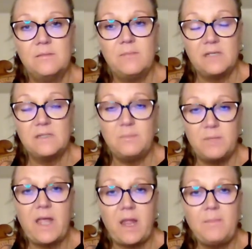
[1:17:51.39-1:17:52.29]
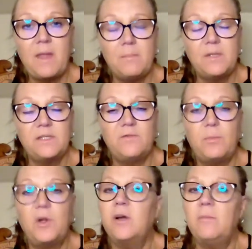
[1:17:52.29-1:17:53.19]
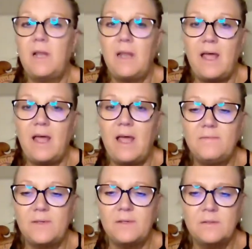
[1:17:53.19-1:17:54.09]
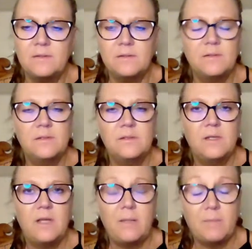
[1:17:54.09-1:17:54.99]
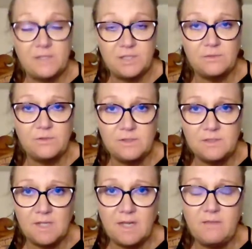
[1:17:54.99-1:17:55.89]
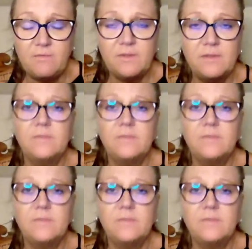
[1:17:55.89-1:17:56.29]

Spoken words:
because he became that much of a part of my life and my children's life.